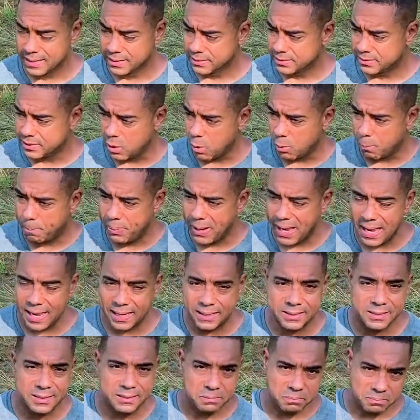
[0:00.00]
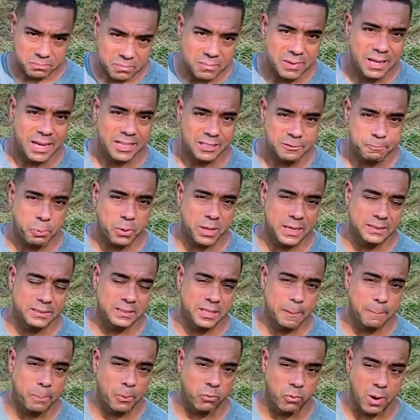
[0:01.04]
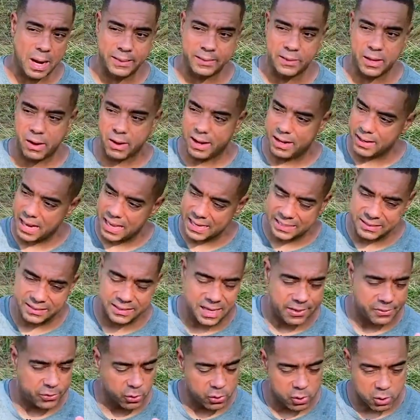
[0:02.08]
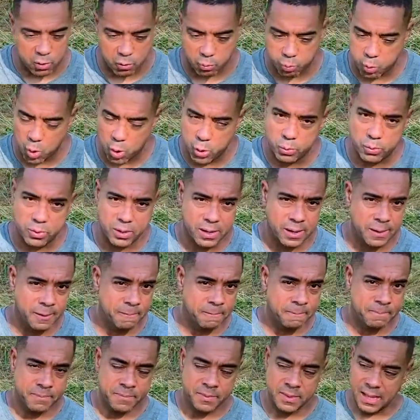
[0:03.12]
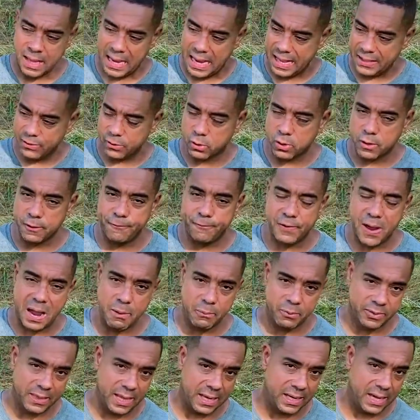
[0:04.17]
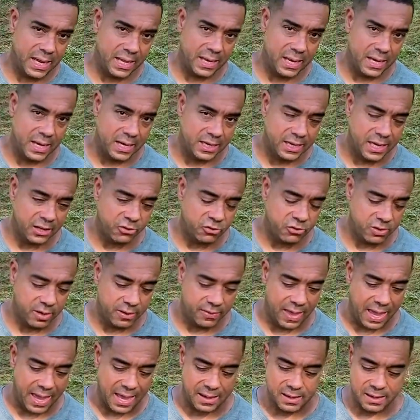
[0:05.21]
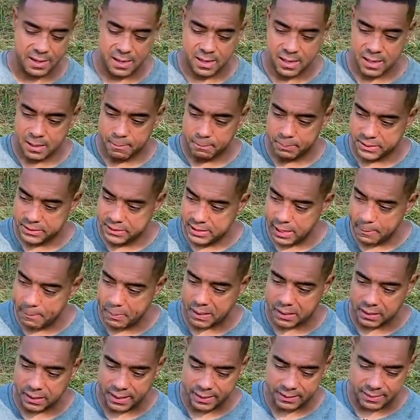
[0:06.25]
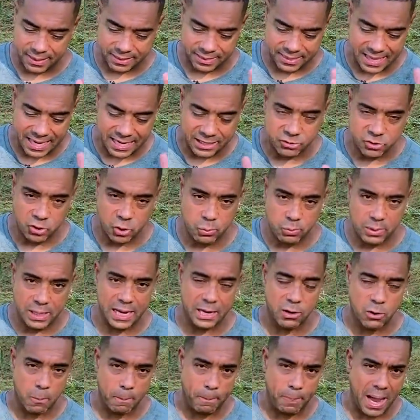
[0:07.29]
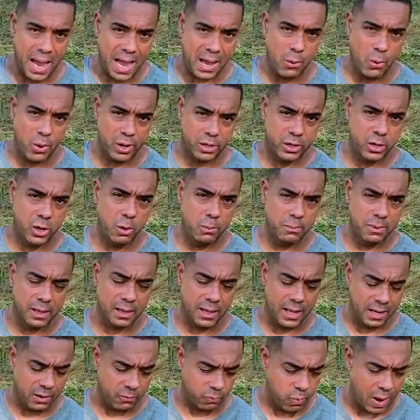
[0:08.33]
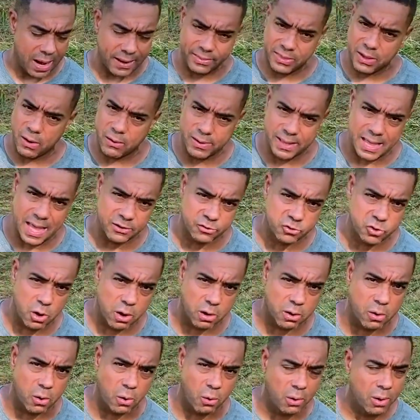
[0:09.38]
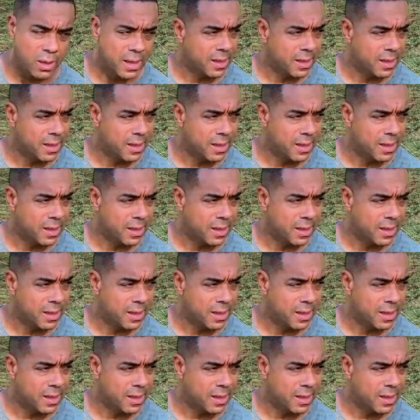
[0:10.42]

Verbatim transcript: So pigs, that's pretty simple right there. And like I said, they're going to root and they're going to find what they need in addition to that. But typically the things you need are bioaccumulated right there in that charcoal.